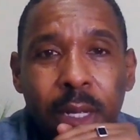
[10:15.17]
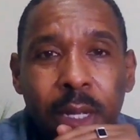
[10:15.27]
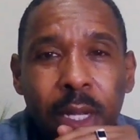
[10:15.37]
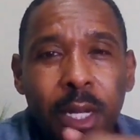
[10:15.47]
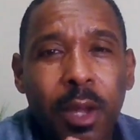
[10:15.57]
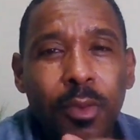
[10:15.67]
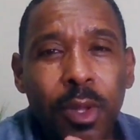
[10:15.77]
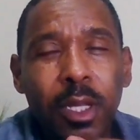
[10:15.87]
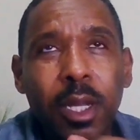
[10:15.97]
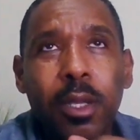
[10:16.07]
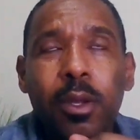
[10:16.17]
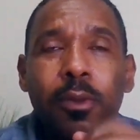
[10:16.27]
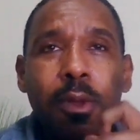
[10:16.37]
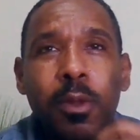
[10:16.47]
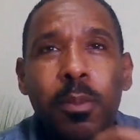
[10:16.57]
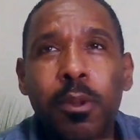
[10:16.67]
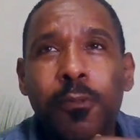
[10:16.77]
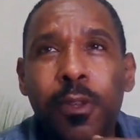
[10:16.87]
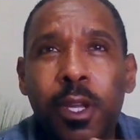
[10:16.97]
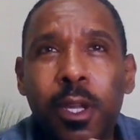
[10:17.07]
And I really like her, a very
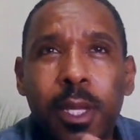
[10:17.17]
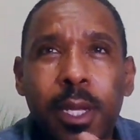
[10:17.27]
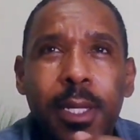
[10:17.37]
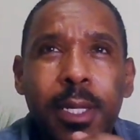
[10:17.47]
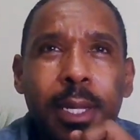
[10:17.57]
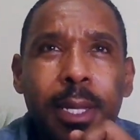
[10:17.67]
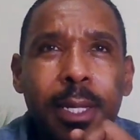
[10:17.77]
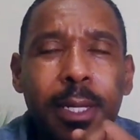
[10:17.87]
beautiful young lady.